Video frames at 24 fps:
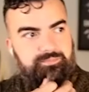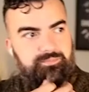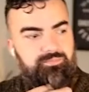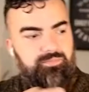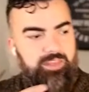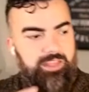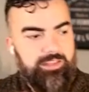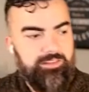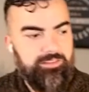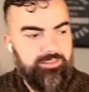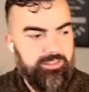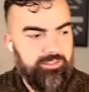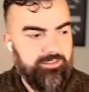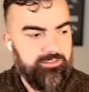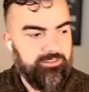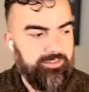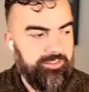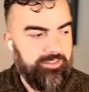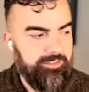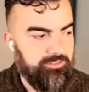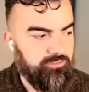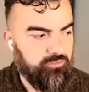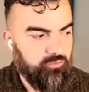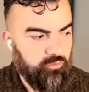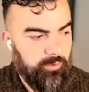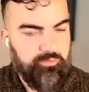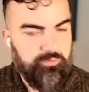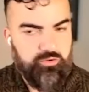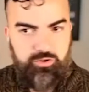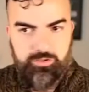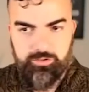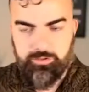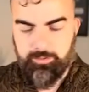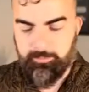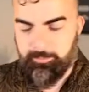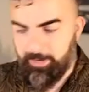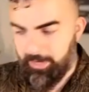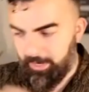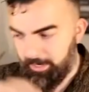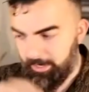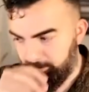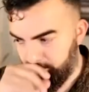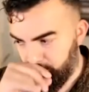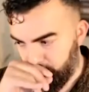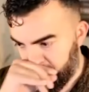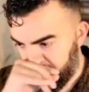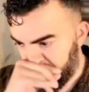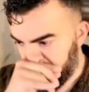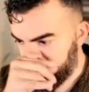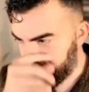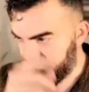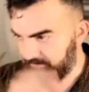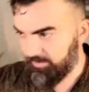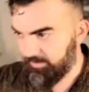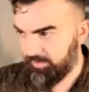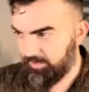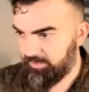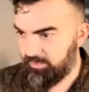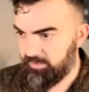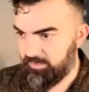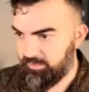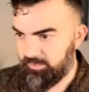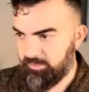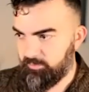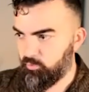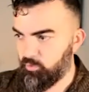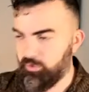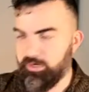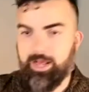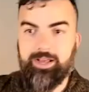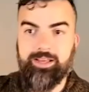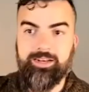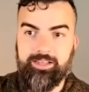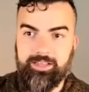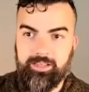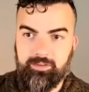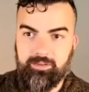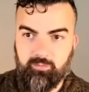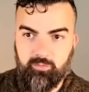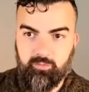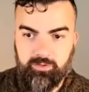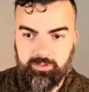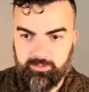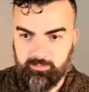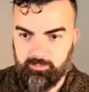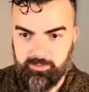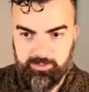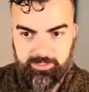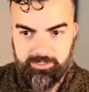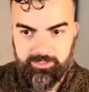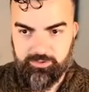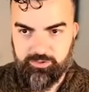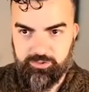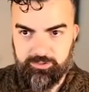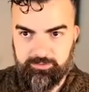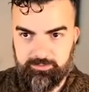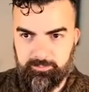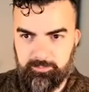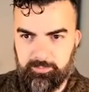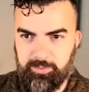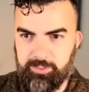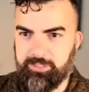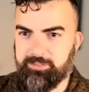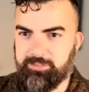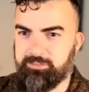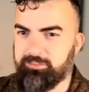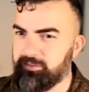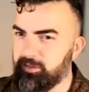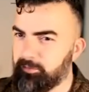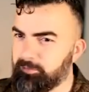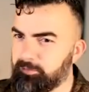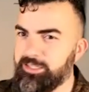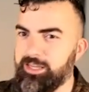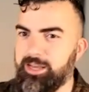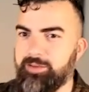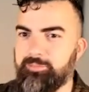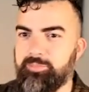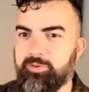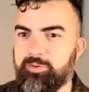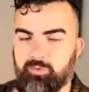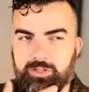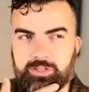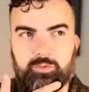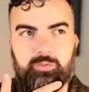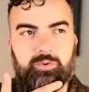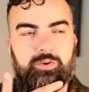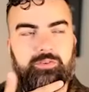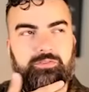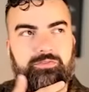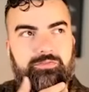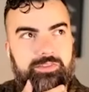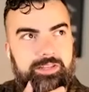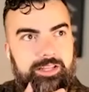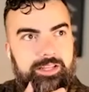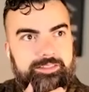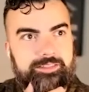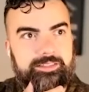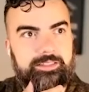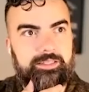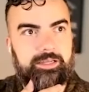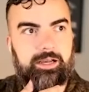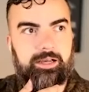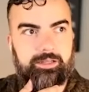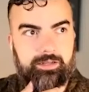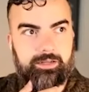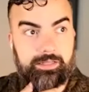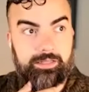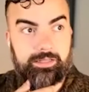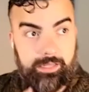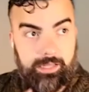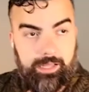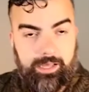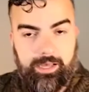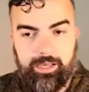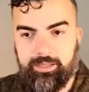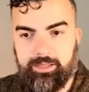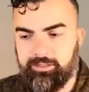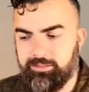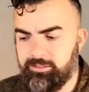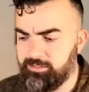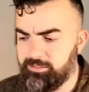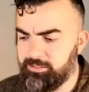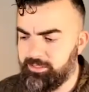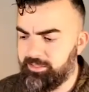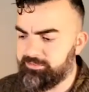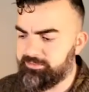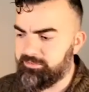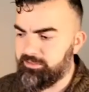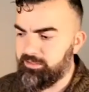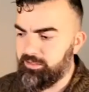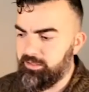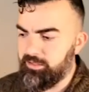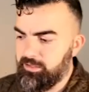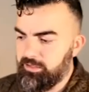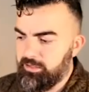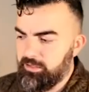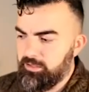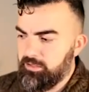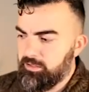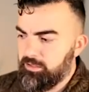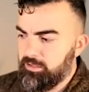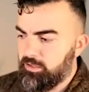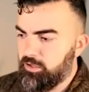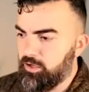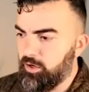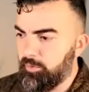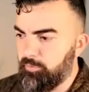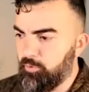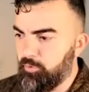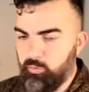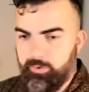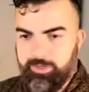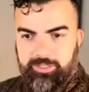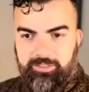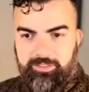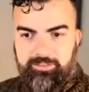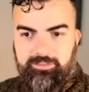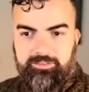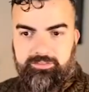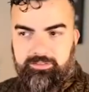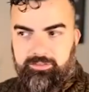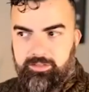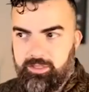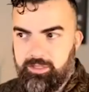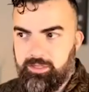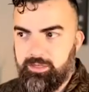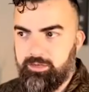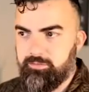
there's a scripture in the bible and we're not going to get really religious but it's something i've been really reflecting on a lot in the last couple weeks and